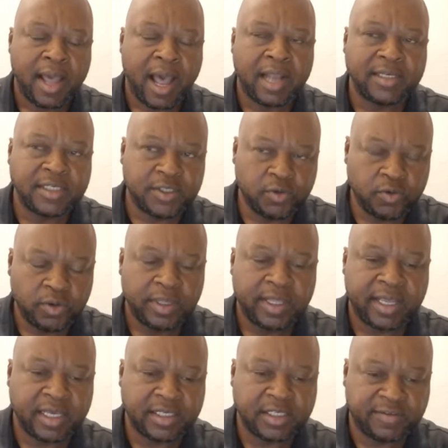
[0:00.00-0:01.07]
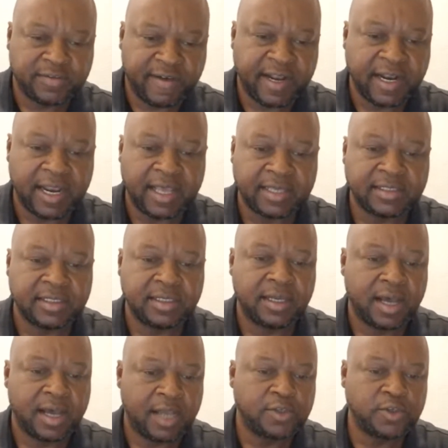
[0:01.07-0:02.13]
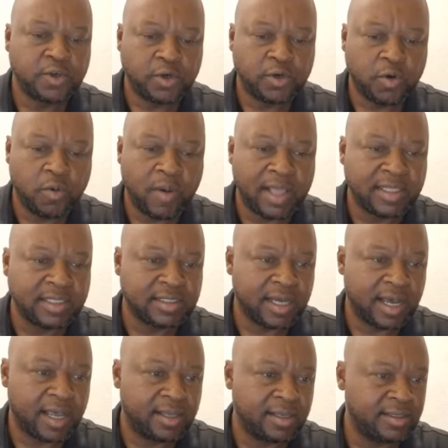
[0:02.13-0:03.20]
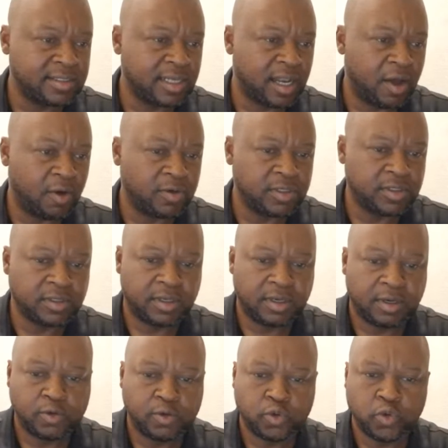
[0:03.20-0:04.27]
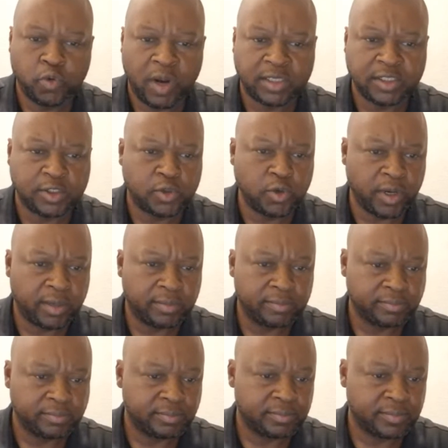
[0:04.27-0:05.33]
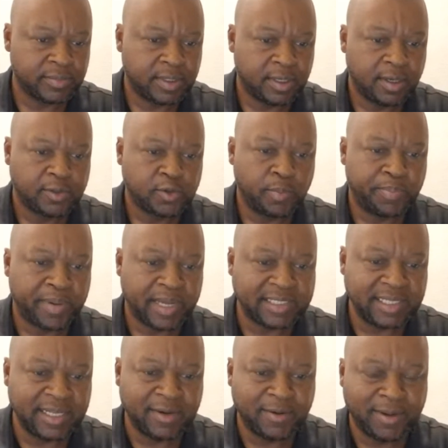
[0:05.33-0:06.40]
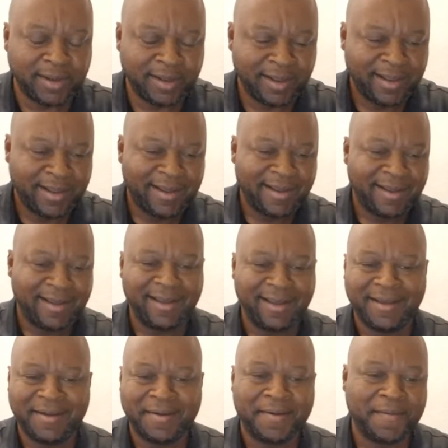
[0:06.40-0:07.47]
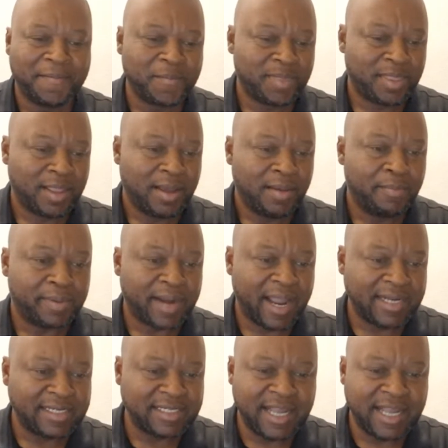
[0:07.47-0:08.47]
until the case is finalized. I do not know why this guy is allowed to do what he's doing. So, personally, Bright